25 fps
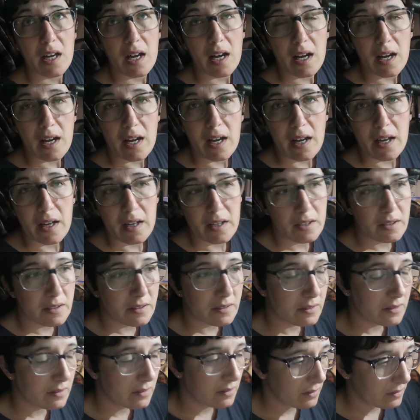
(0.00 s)
uh,
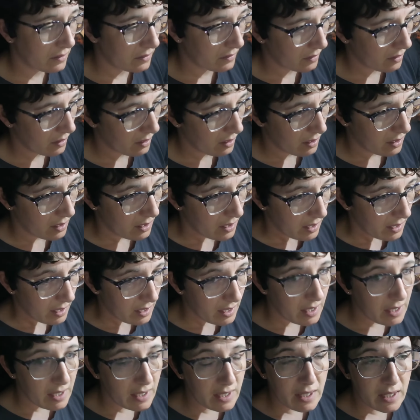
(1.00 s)

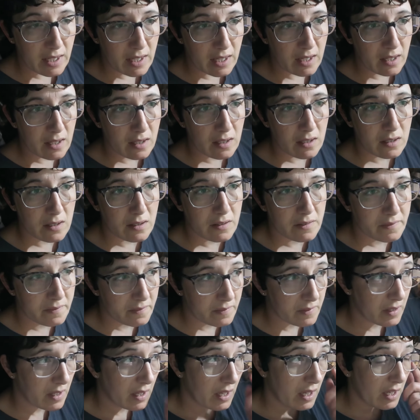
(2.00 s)
eating
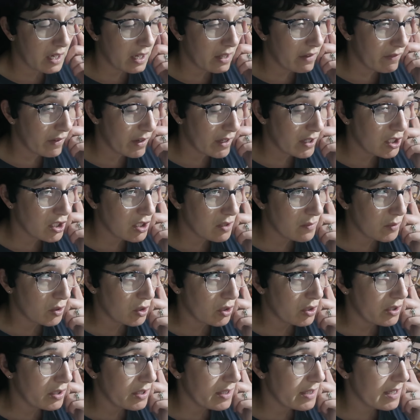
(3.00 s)
any
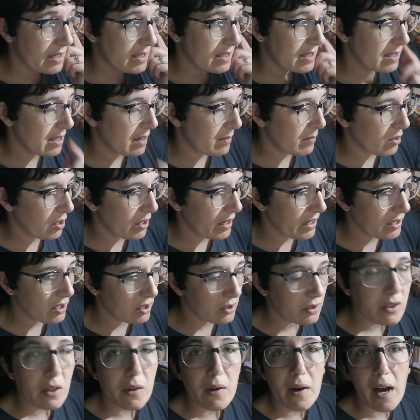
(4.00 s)
vegetables this summer. I
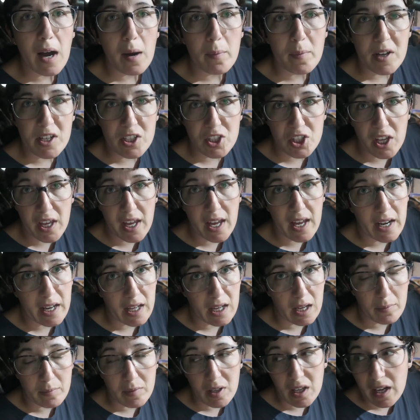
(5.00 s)
don't know how much
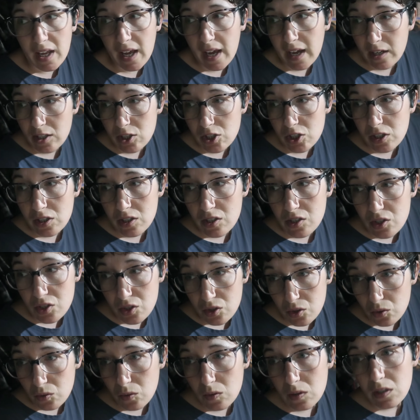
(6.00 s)
canning I'm gonna actually
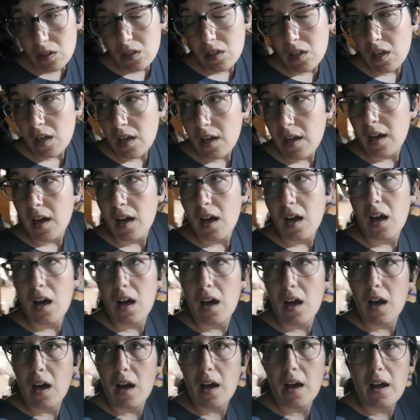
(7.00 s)
do.
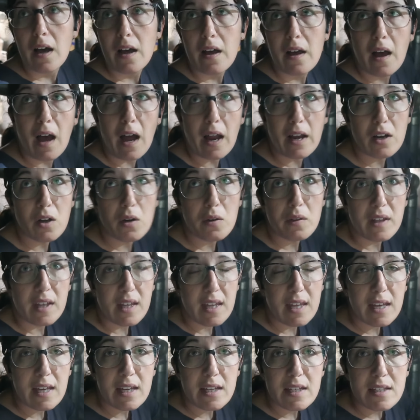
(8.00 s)
I know the
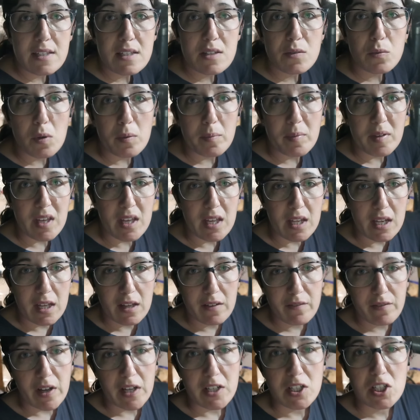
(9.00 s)
kids will be
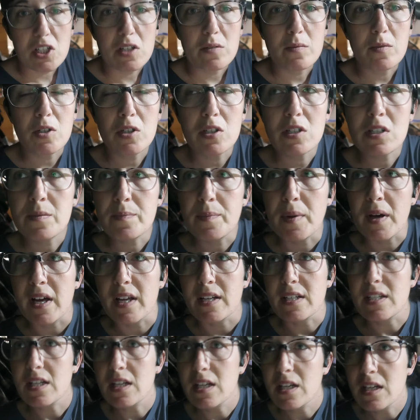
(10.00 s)
eating vegetables,
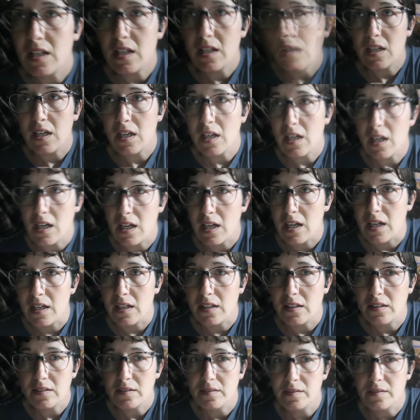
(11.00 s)
but uh,